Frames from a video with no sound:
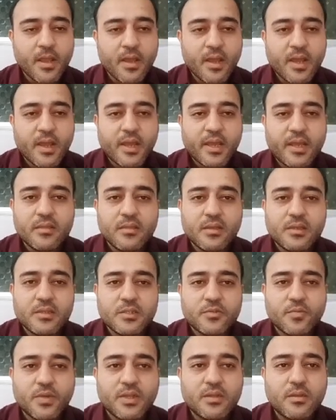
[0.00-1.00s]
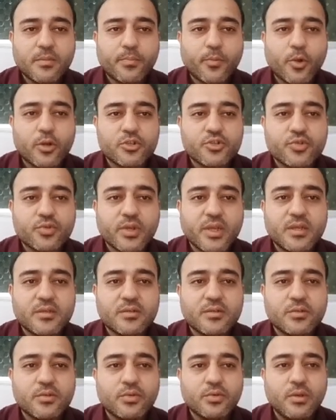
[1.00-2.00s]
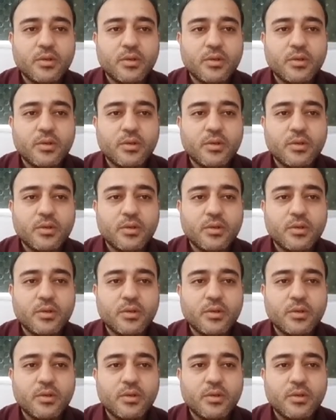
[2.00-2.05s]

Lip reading: In this way, the Portuguese rule